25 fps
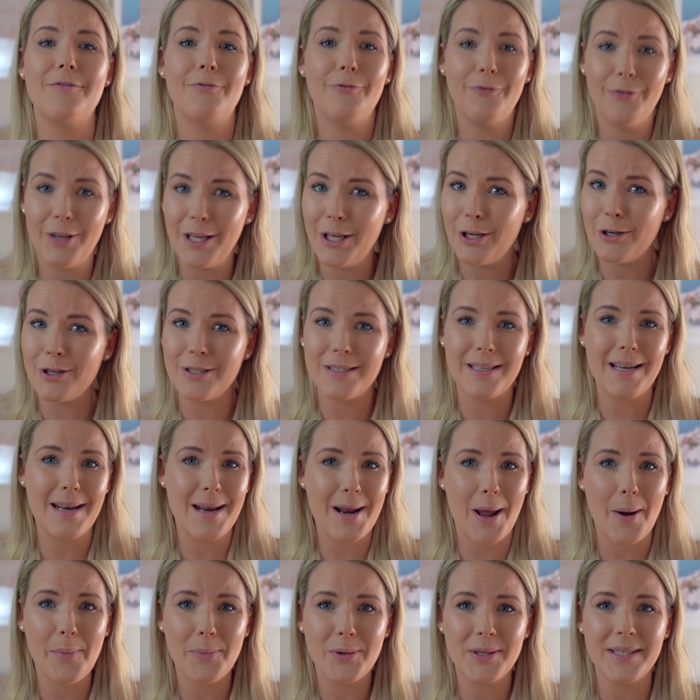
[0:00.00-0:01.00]
figures
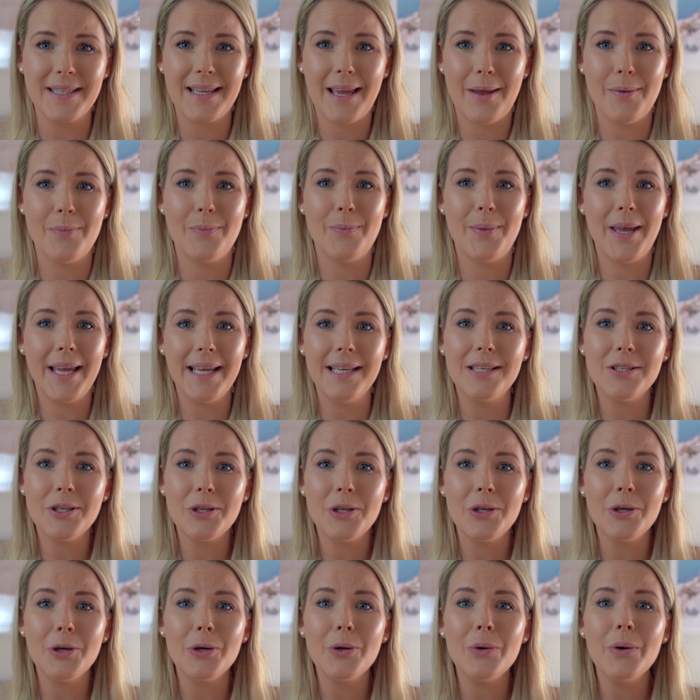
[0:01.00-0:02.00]
and numbers can be
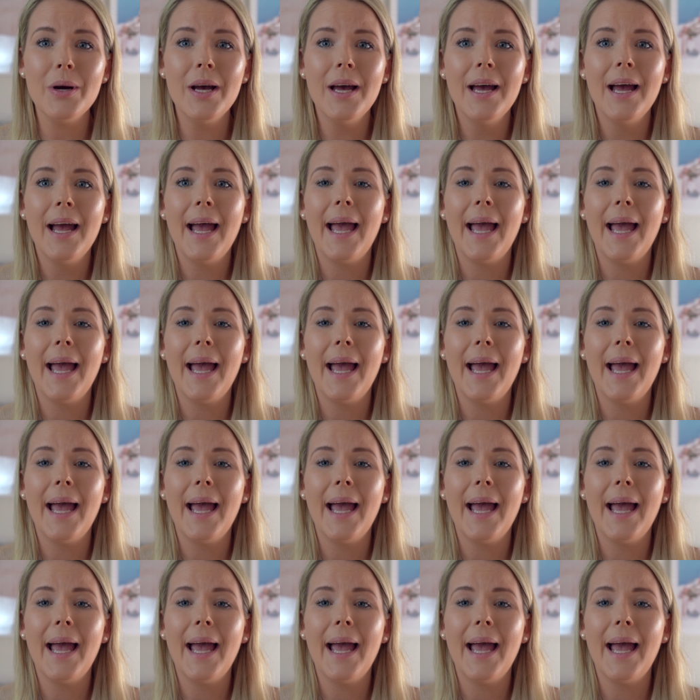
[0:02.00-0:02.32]
to you.